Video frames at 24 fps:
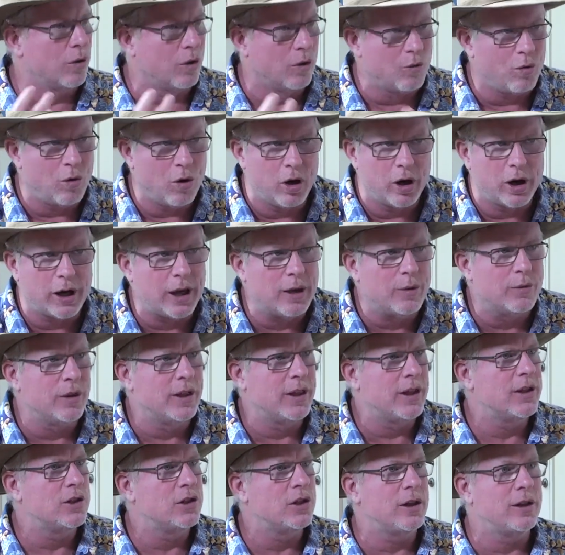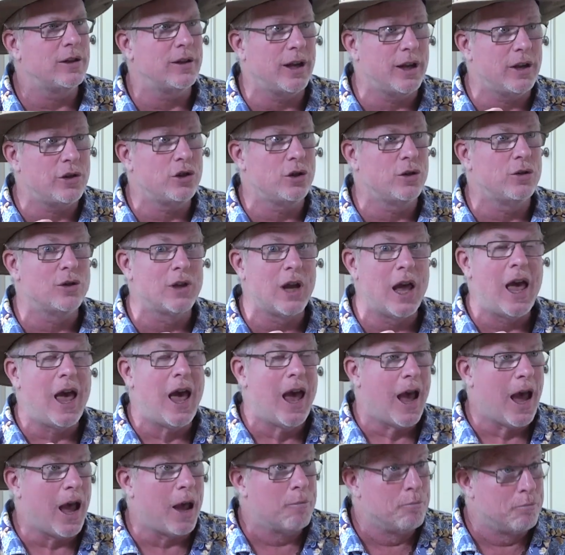who are working with these issues,
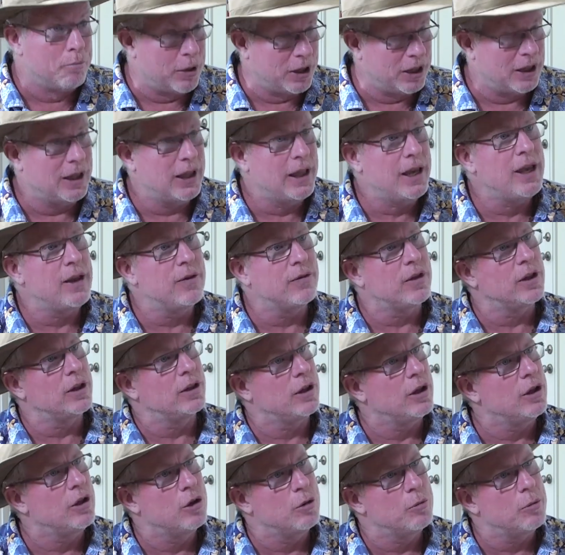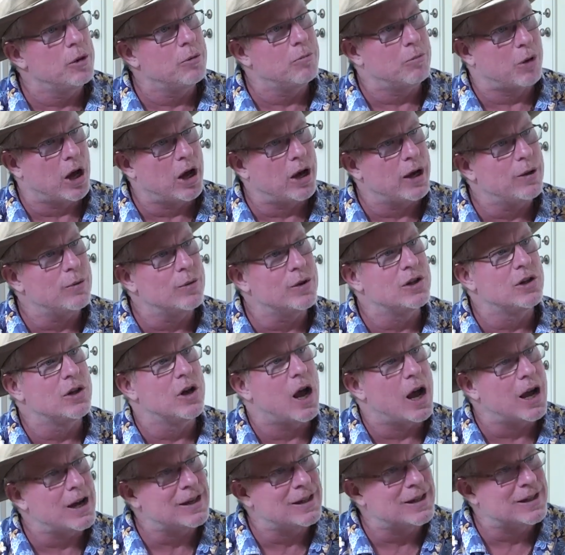believe that the human body was
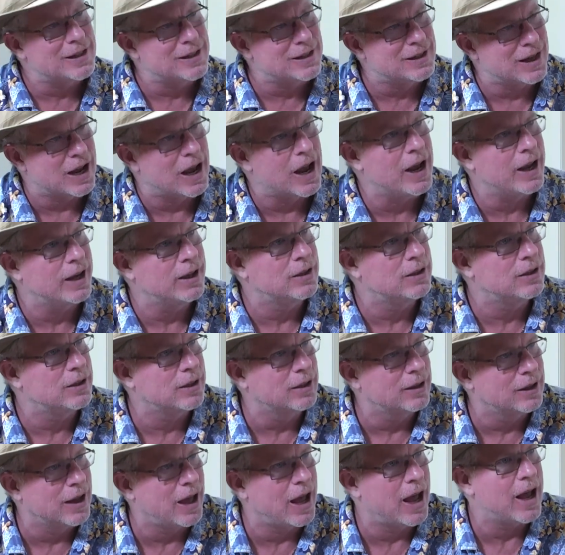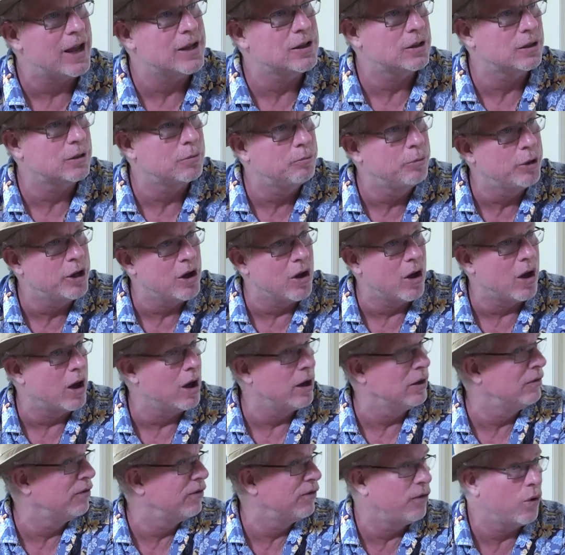not designed to last
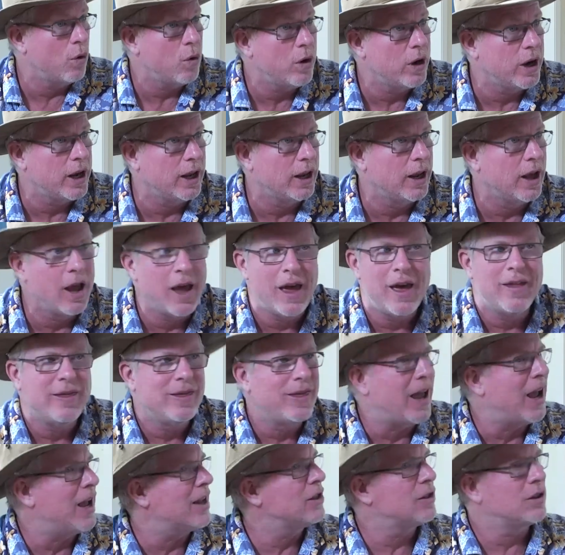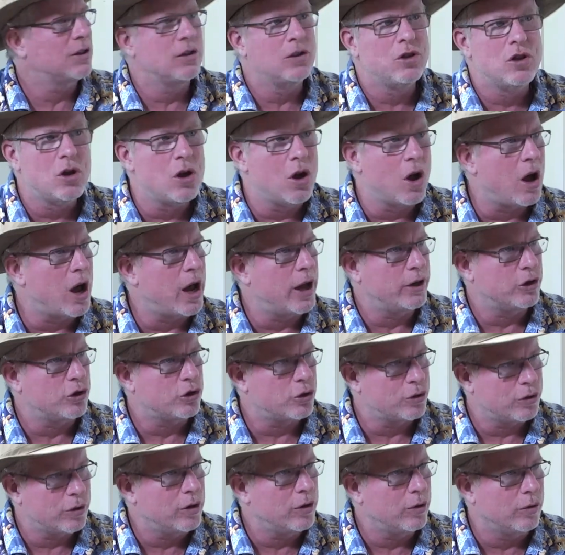beyond 40. That's not
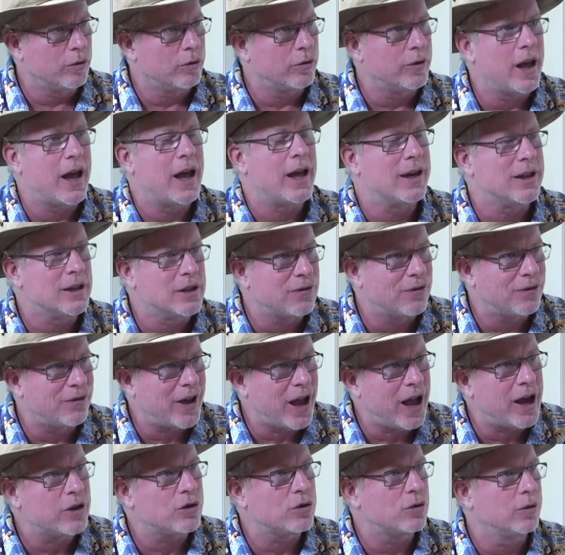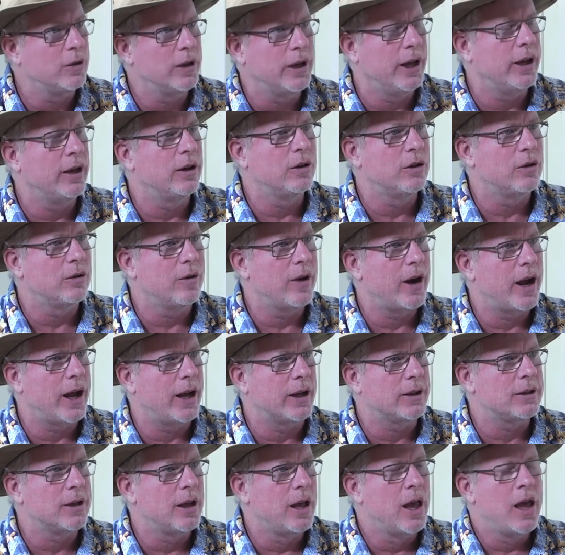true. That is factually
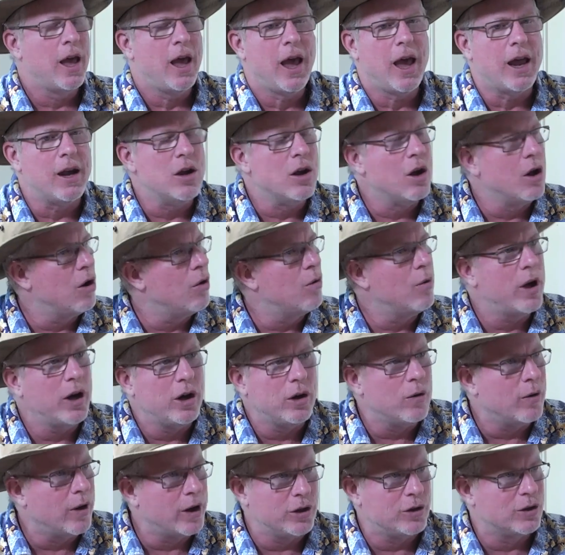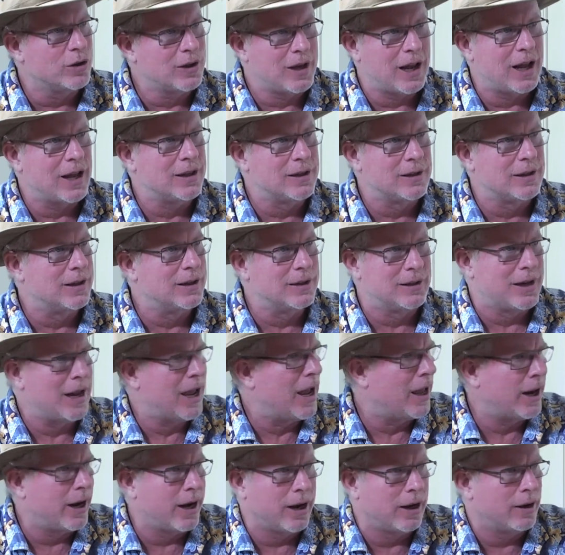incorrect. And no one who understands this
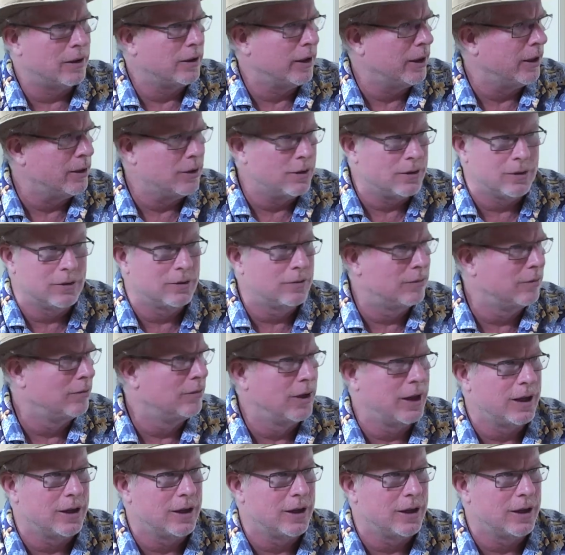data is